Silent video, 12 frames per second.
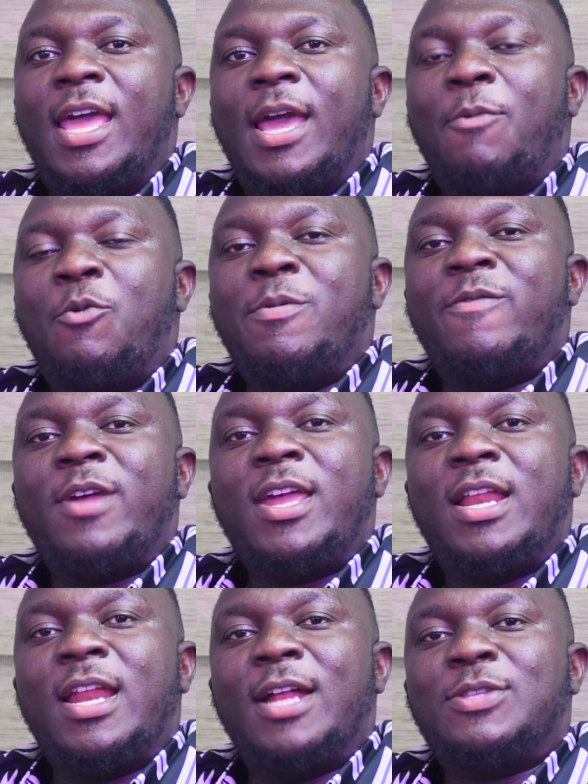We'll be
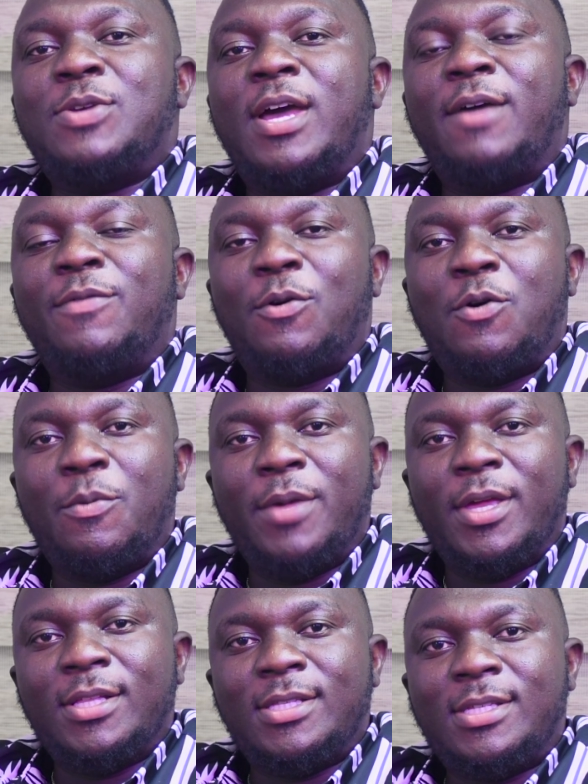very glad to have your
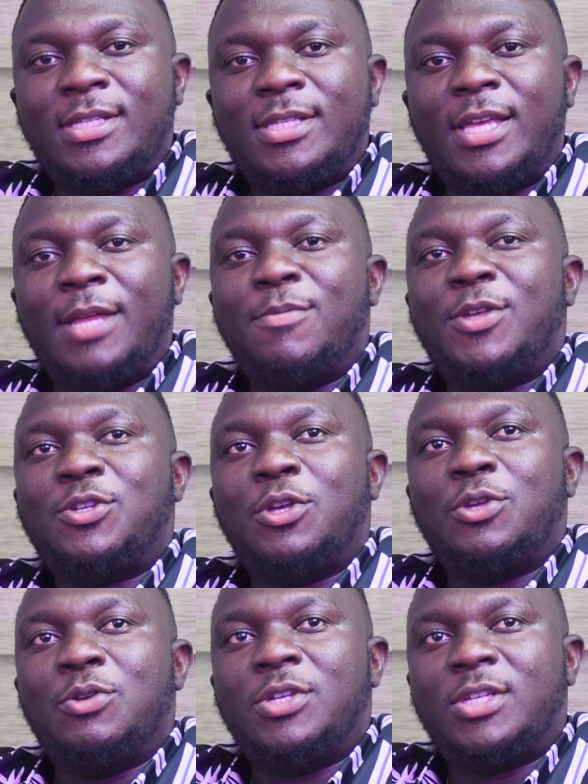comments, and make
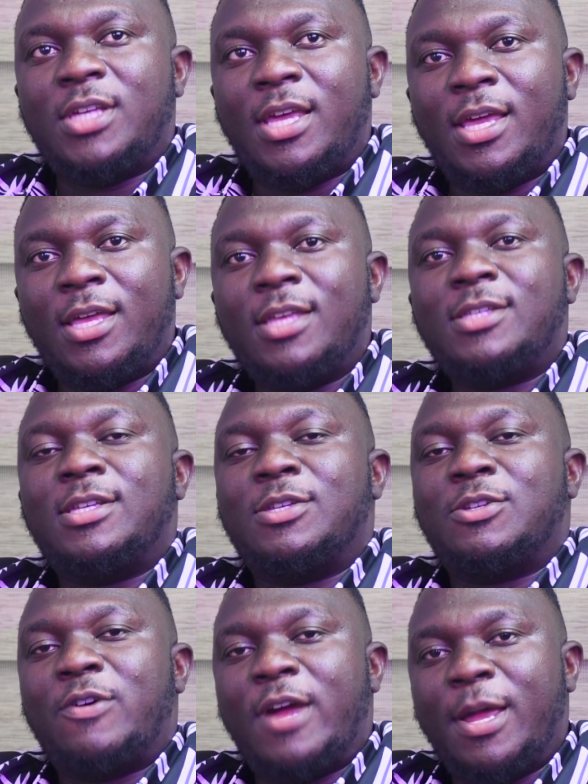sure you share,
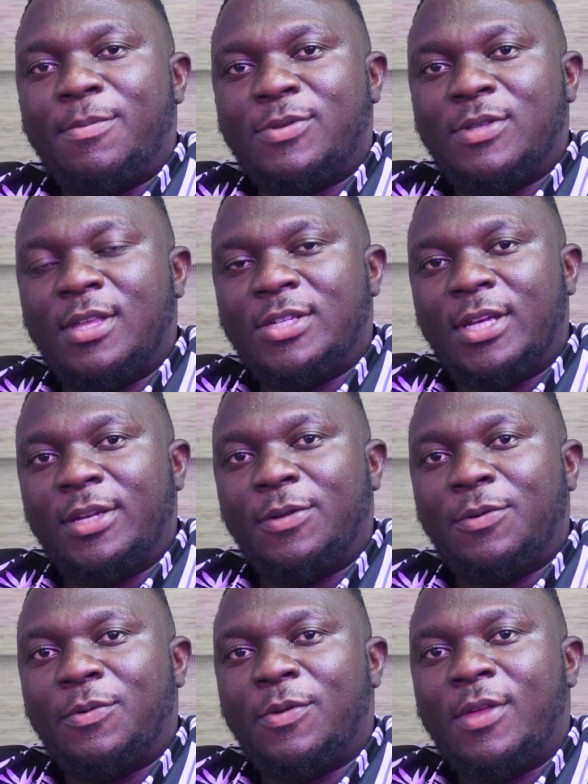subscribe to the
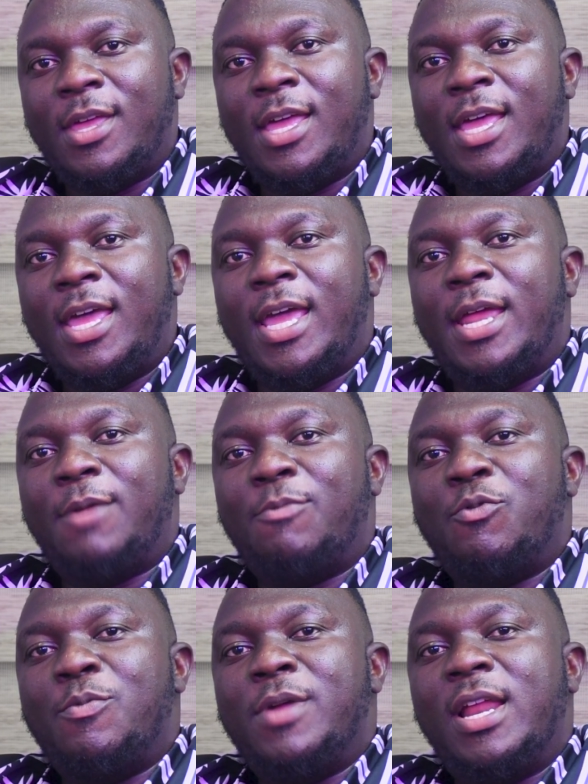channel, and
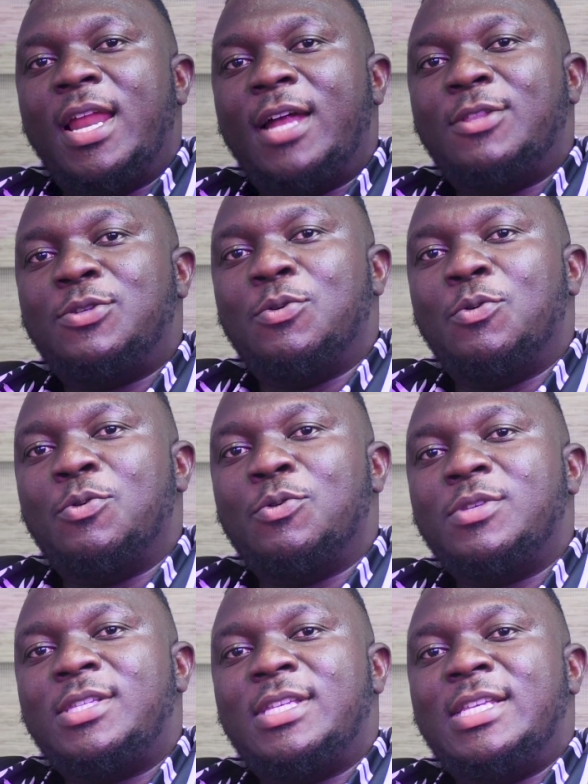we'll be glad to
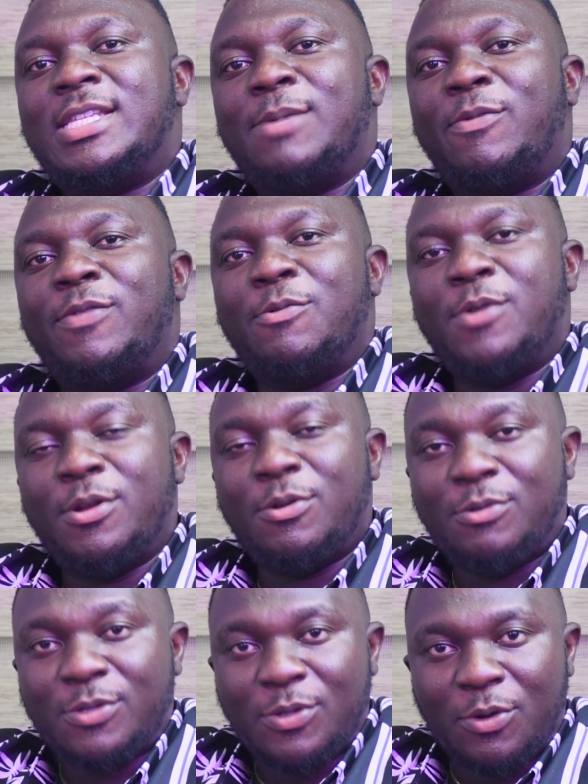see some of the
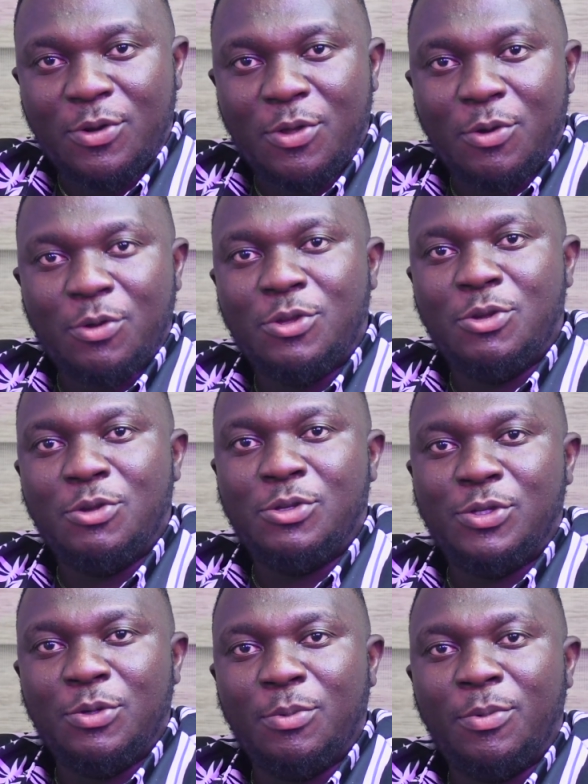reels on your
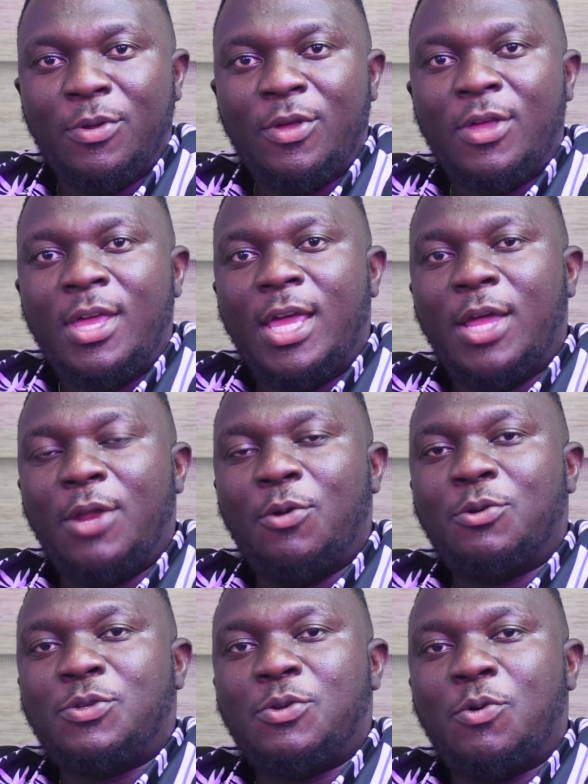YouTube and
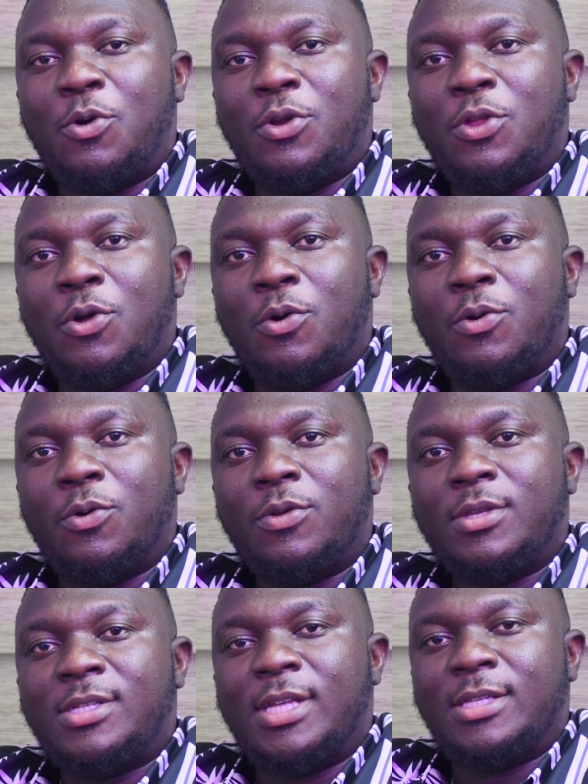also on your
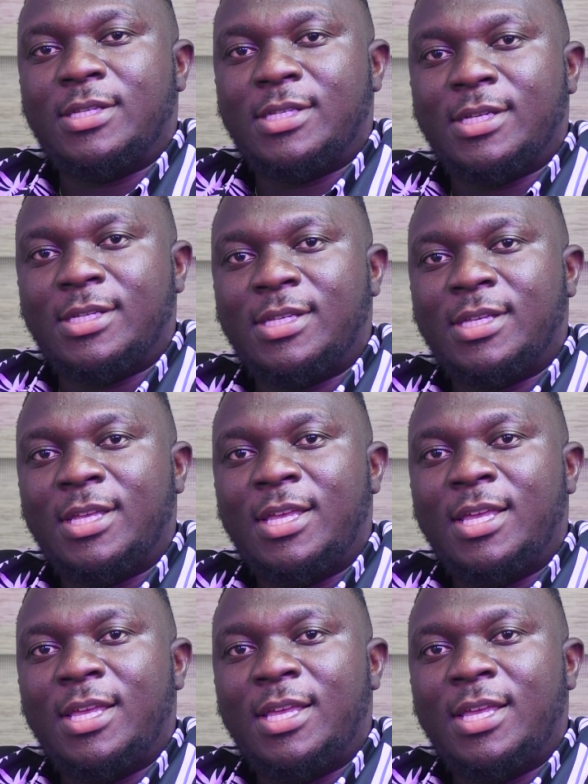statuses.